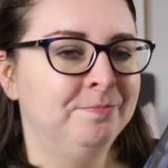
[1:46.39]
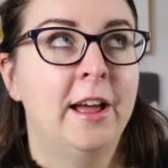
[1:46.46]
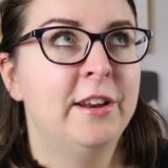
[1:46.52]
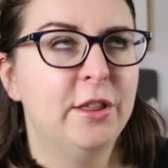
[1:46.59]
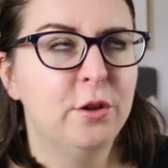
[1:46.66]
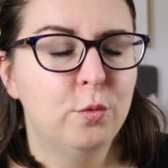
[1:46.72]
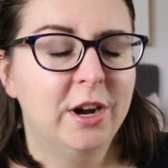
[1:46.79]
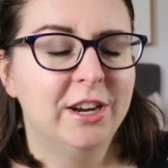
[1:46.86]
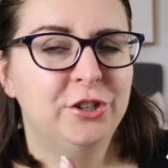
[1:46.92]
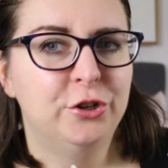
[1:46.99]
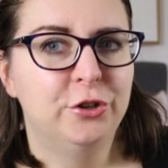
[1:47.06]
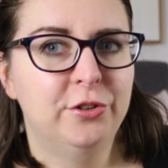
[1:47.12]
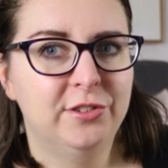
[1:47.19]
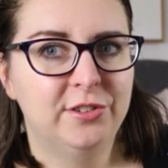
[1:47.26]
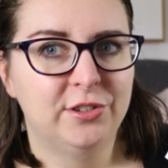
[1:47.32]
Another Why
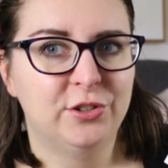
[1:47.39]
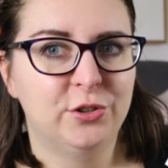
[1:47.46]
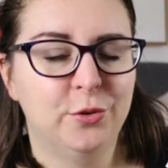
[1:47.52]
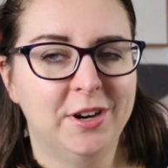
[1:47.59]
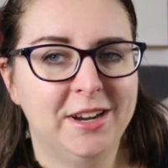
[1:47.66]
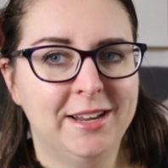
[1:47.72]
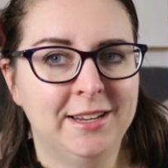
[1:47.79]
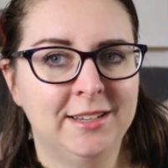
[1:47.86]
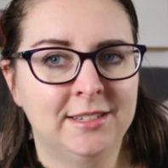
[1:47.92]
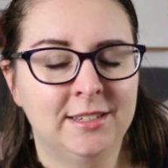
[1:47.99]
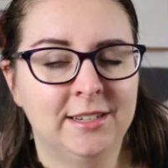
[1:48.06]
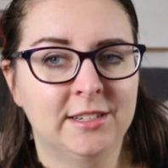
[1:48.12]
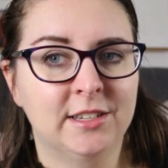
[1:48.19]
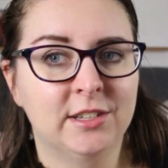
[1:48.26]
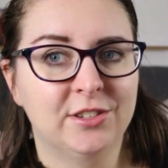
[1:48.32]
Choose story is
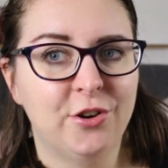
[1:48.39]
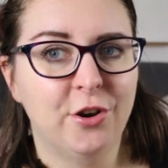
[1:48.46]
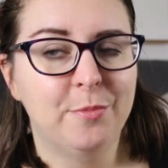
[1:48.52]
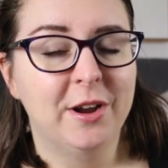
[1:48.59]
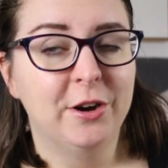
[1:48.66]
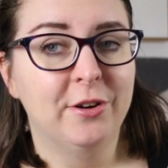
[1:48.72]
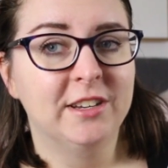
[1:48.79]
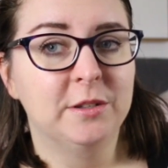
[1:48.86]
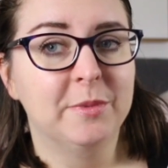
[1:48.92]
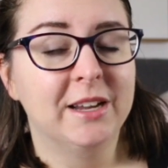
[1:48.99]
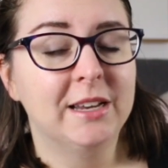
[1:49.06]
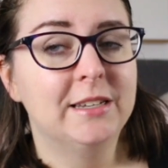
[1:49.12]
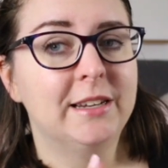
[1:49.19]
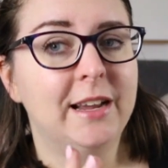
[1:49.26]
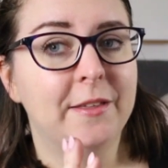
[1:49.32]
Sticks and Stone by Grace
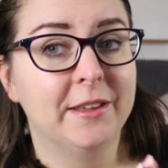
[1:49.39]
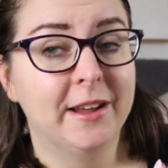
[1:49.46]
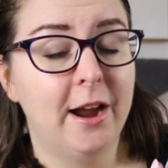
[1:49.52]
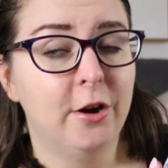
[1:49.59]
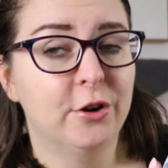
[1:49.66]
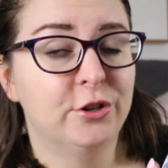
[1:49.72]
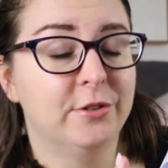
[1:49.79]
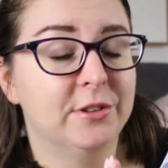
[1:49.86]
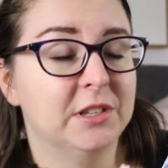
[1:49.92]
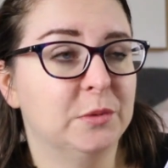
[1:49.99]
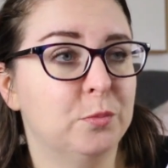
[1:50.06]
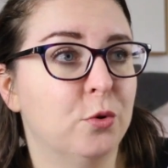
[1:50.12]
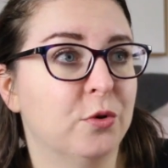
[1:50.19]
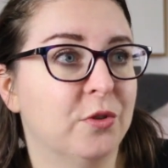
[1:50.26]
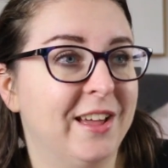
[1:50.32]
McGinty, and the character in this
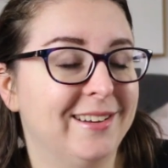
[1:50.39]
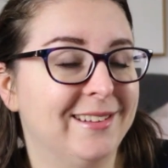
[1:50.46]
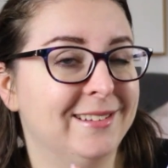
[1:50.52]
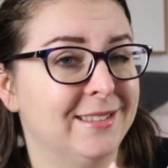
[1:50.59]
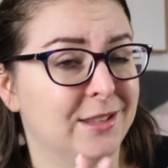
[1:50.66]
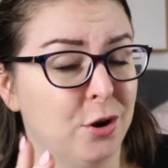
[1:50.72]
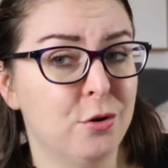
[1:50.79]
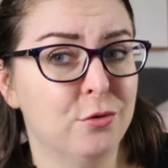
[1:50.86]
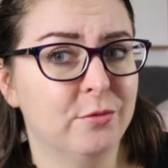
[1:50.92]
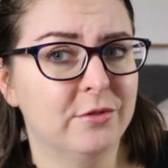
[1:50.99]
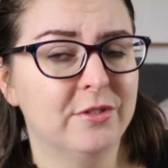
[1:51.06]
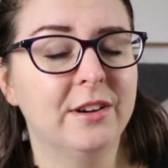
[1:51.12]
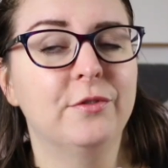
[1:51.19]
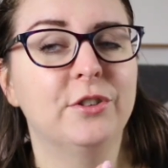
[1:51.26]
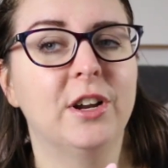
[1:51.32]
book that is the Golden
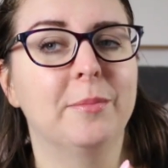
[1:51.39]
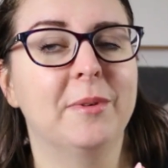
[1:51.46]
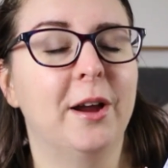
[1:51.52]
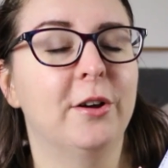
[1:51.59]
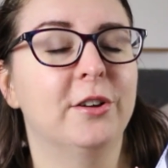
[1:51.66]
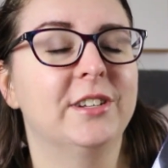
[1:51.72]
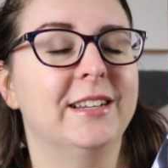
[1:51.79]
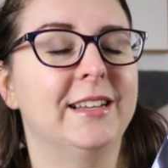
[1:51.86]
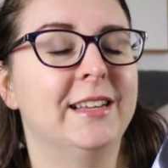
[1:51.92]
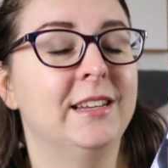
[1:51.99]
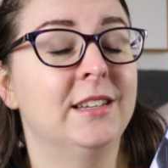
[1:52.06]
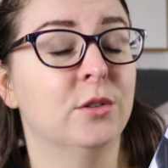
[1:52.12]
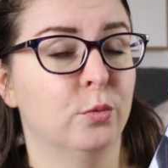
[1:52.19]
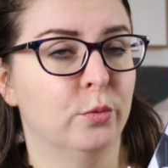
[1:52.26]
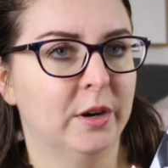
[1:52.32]
Retriever type character
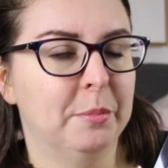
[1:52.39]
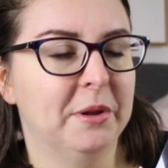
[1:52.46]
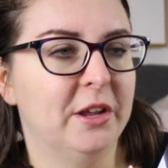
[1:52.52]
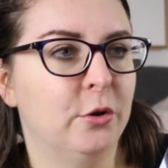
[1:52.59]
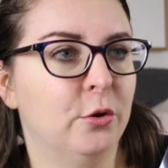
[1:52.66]
is Rigby,